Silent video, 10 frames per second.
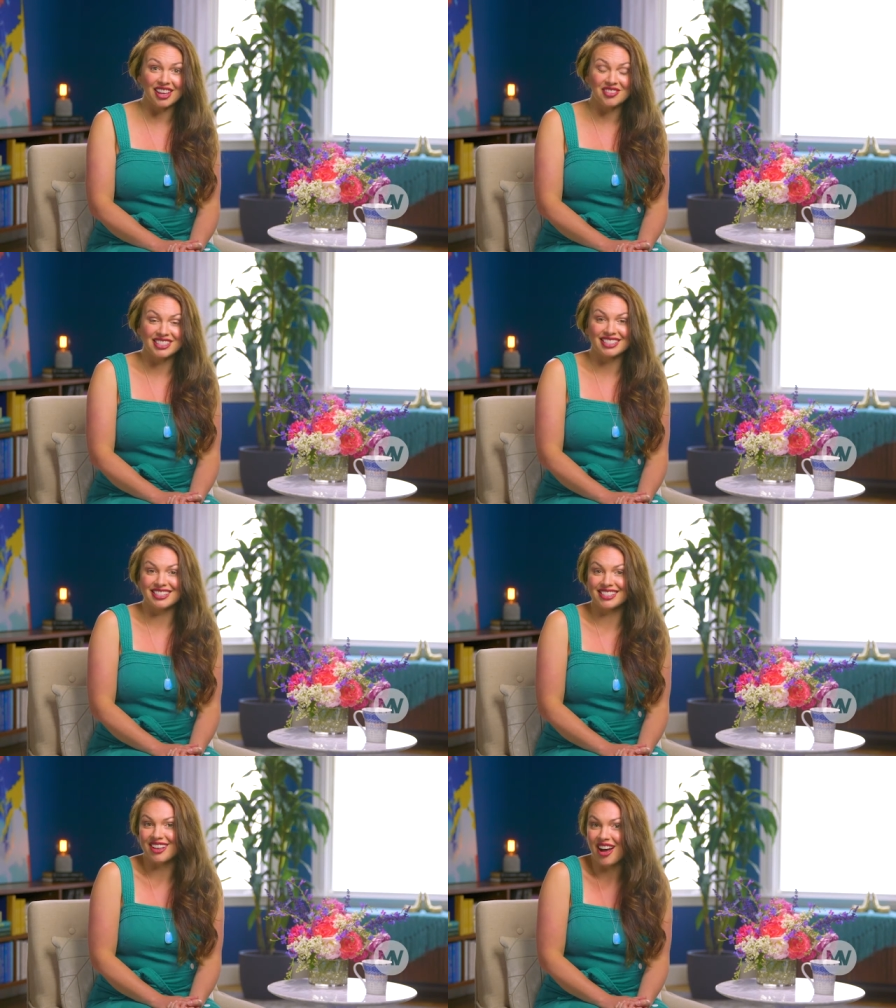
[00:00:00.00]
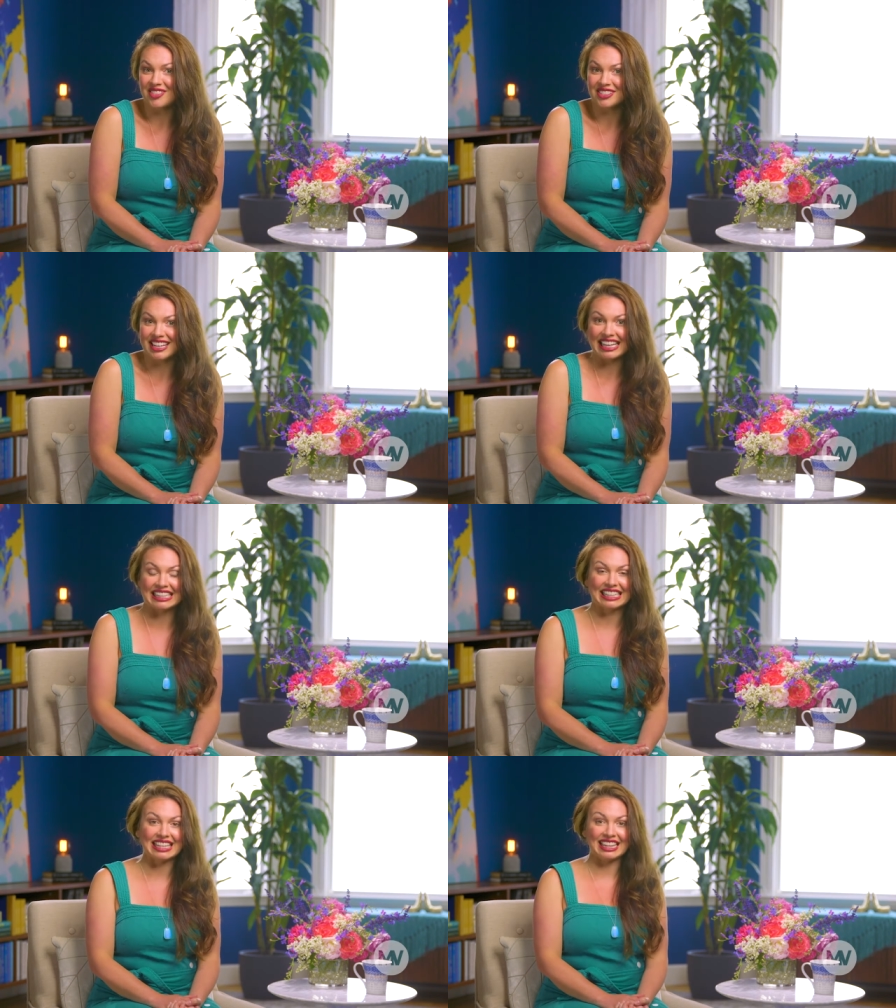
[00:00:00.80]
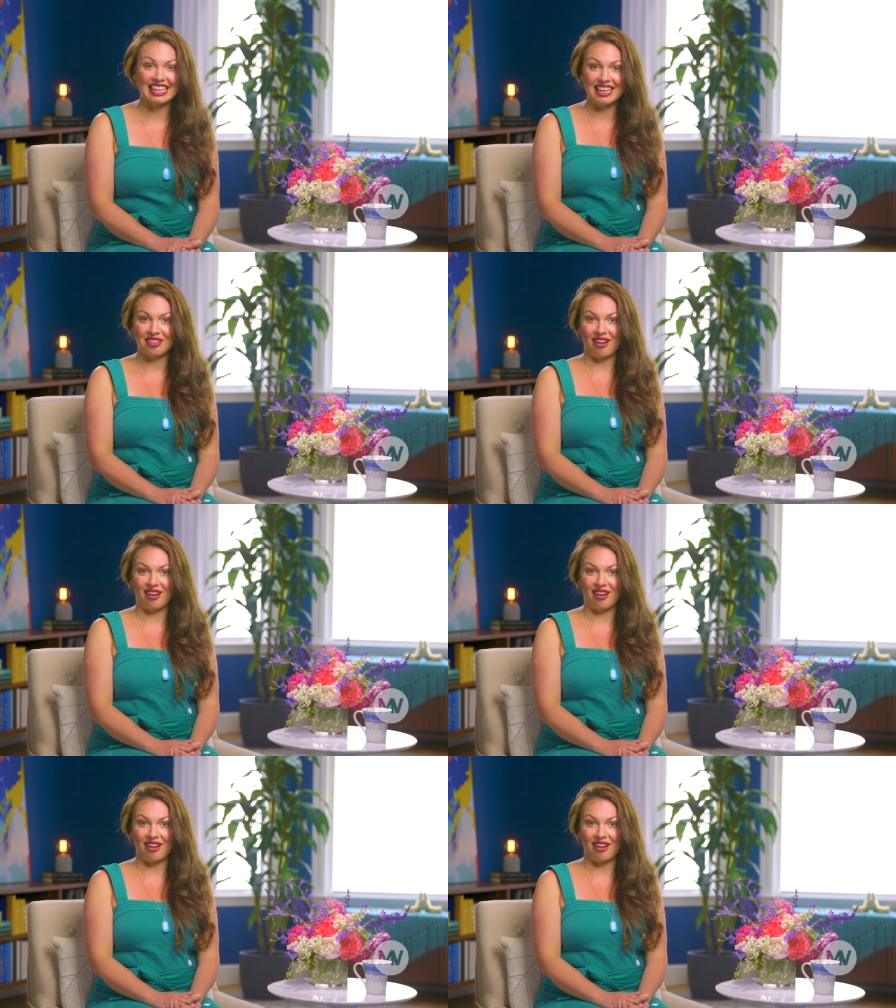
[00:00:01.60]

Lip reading: love is a soft, cuddly thing,